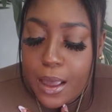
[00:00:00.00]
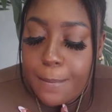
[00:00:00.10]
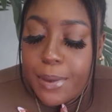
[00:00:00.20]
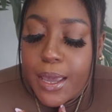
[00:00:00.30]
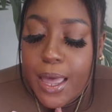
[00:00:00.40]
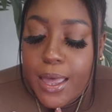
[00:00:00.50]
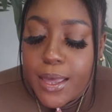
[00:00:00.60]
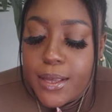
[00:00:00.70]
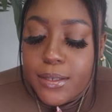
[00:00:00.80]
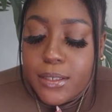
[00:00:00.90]

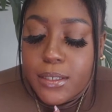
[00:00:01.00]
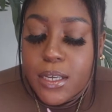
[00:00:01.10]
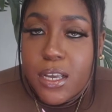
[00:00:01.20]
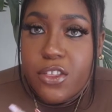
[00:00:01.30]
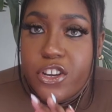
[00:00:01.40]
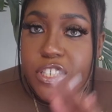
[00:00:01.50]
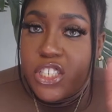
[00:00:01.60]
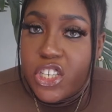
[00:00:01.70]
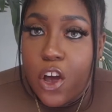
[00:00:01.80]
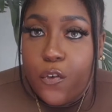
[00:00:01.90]
Because there's a
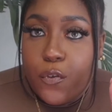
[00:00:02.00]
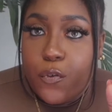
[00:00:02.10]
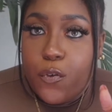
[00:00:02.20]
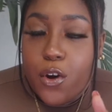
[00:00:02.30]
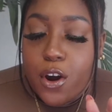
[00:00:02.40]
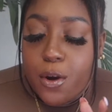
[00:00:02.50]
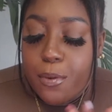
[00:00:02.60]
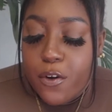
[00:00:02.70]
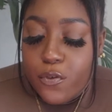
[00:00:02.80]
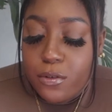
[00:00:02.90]
shelf for
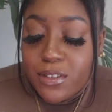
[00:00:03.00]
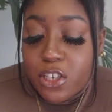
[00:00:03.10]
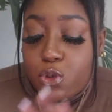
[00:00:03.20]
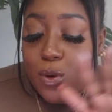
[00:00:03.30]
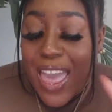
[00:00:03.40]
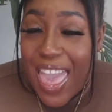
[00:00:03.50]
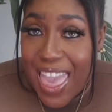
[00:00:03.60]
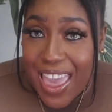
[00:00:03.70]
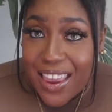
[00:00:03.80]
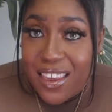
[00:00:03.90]
perfumes that you
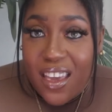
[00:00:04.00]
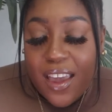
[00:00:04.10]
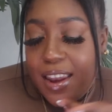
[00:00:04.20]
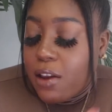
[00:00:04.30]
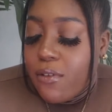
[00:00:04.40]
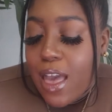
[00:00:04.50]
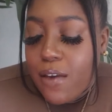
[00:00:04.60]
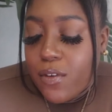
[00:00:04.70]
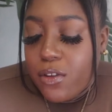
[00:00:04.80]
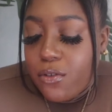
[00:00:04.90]
had, and I don't
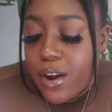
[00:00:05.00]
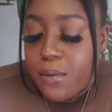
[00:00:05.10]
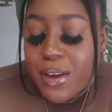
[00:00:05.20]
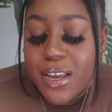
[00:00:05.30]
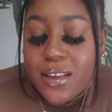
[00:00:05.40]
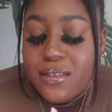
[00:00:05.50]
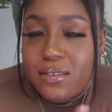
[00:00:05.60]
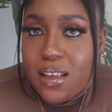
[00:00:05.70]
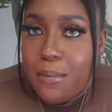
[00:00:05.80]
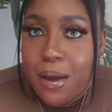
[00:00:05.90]
have any on here
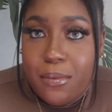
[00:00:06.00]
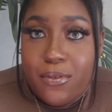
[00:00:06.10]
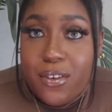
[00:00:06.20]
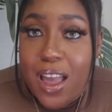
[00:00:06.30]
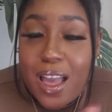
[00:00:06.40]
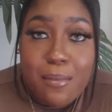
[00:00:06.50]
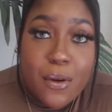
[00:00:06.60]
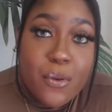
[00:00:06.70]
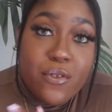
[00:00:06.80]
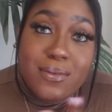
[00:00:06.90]
because I probably forgot
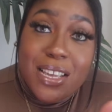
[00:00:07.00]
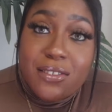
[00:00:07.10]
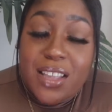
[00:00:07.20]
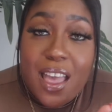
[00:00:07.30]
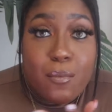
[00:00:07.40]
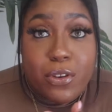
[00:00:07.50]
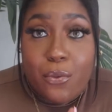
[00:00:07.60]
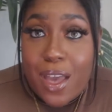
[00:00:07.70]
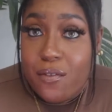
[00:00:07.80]
about perfumes I used to have but don't have